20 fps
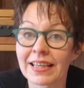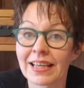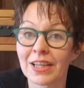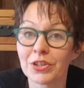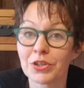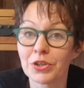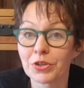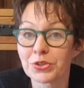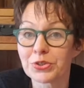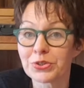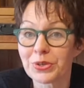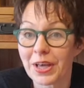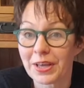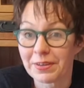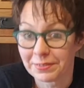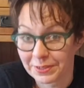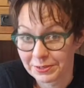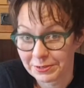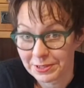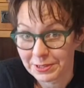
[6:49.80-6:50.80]
not to
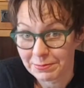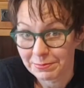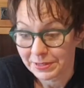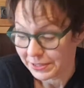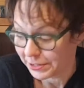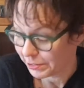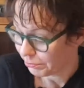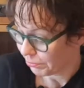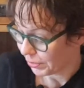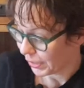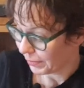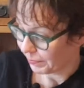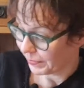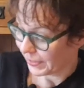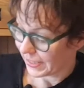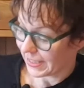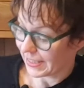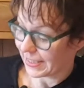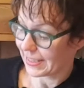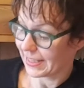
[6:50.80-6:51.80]
have Christmas tree.
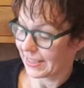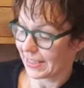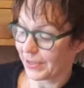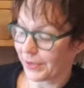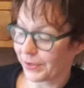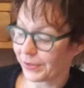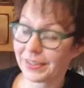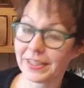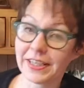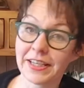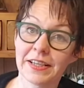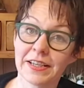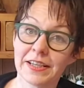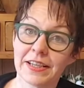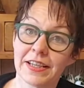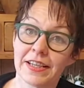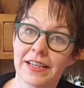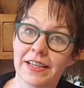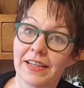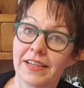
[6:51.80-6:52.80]
This is the only
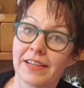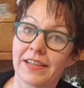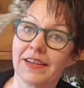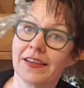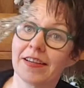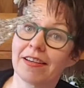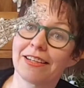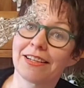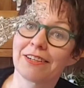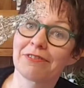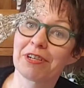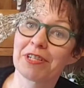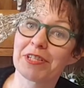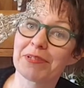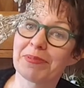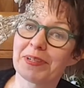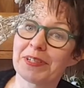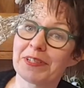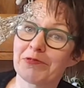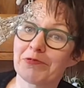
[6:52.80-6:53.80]

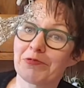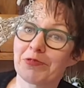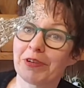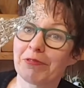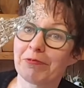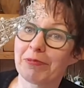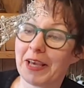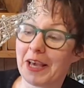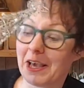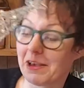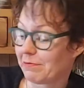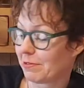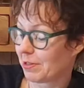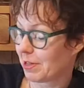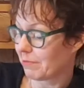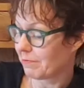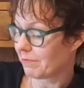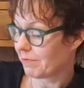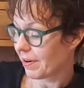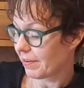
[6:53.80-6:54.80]
Christmas tree we have. We
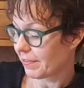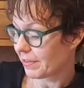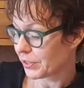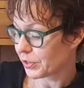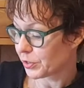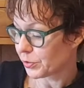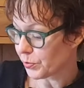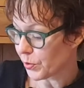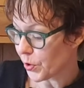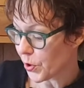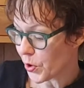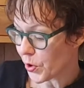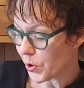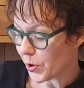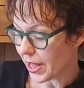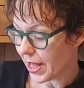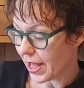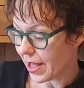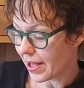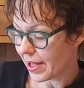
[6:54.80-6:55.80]
have very small
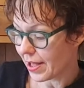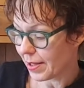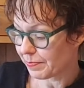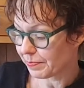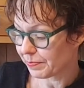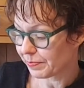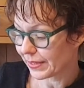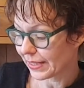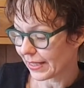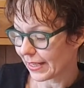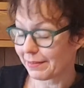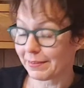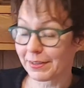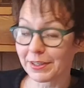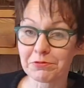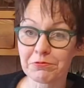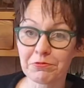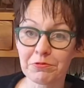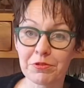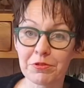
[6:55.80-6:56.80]

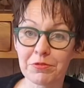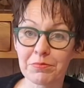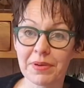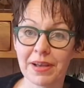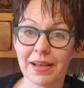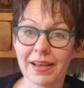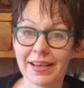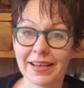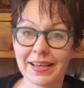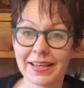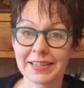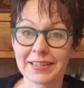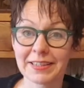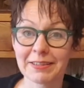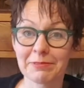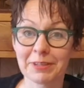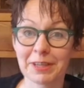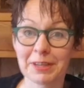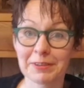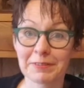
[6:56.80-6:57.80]
living room and
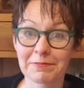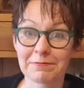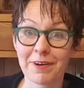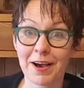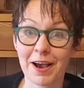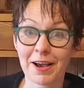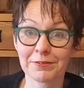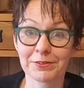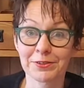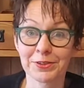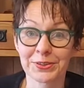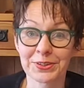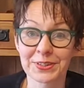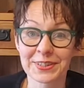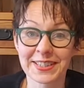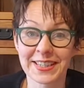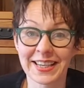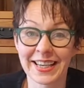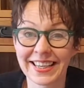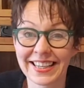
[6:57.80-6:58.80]
we have 5
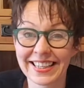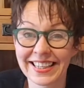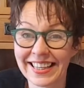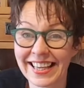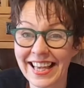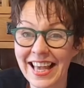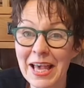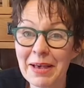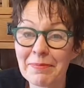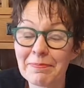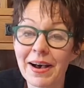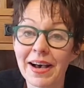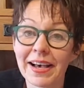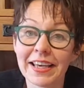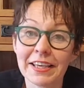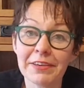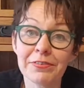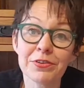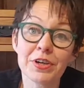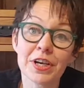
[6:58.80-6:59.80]
dogs. But
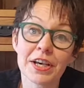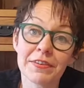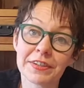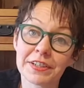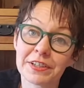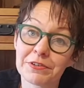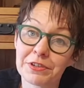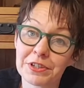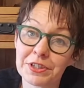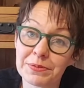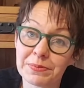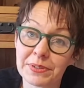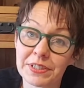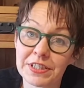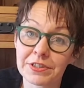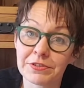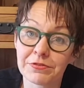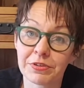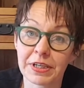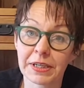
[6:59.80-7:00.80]
if you have a
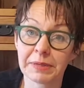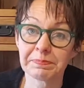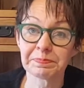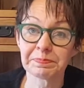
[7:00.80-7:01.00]
Christmas tree,